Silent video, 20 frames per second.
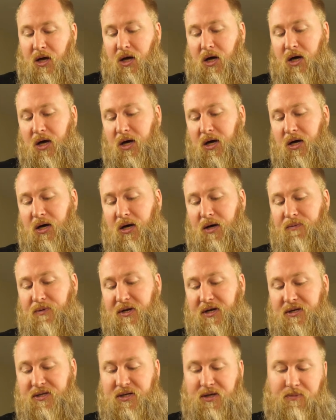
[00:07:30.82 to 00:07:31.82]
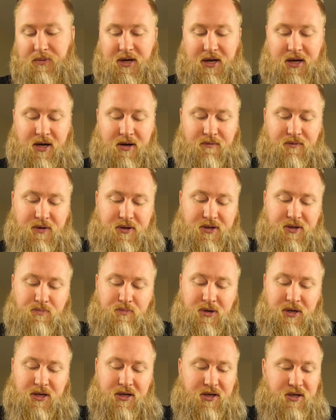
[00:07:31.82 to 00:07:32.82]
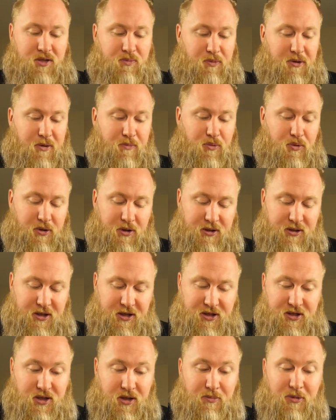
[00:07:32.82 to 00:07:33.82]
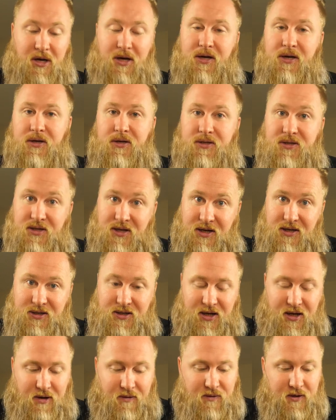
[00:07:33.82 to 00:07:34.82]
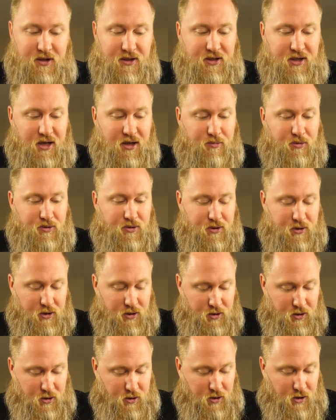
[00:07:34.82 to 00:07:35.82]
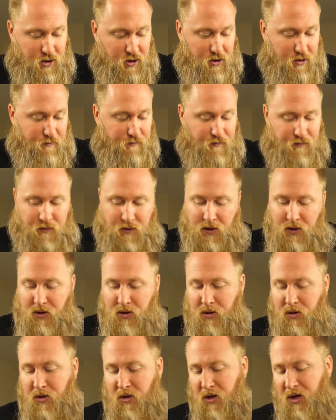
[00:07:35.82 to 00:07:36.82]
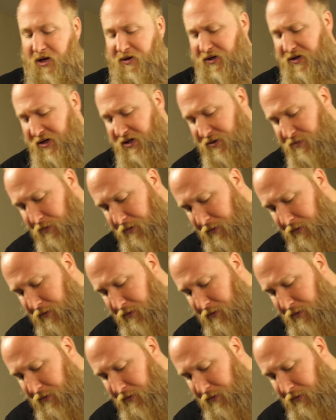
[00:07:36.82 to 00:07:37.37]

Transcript: the next thing we have is mini DisplayPort to HDMI. It's nice to have these cables. I think that's